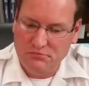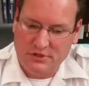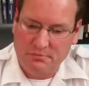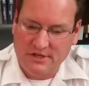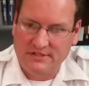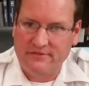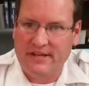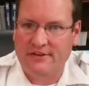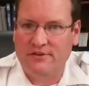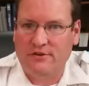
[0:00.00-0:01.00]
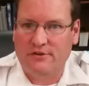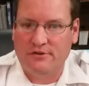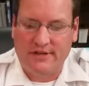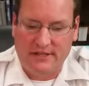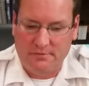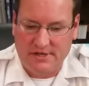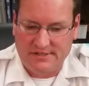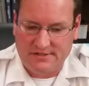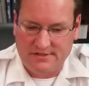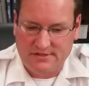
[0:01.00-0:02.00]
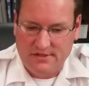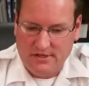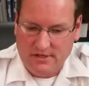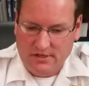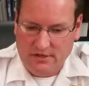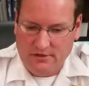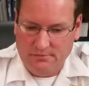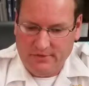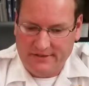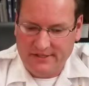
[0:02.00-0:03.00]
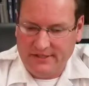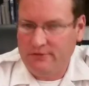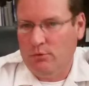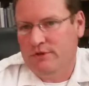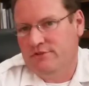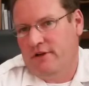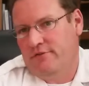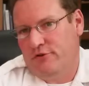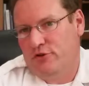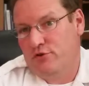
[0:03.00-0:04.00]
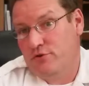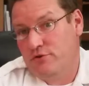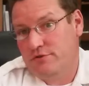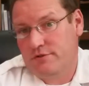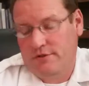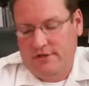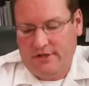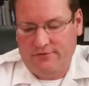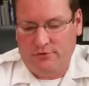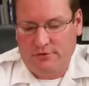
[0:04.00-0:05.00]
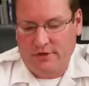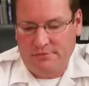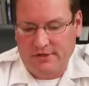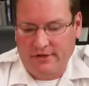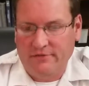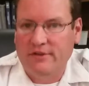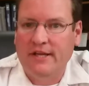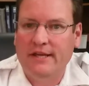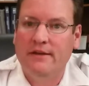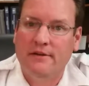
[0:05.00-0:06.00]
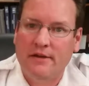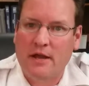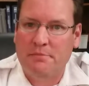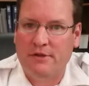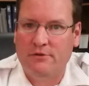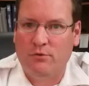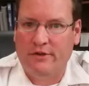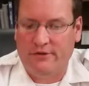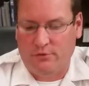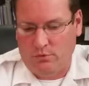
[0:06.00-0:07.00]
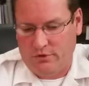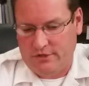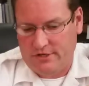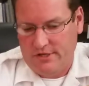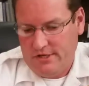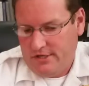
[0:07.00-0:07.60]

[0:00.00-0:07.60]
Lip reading: bring a positive attitude on your daily basis. I think that rolls off on your crews. If you come in every day happy, ready to work.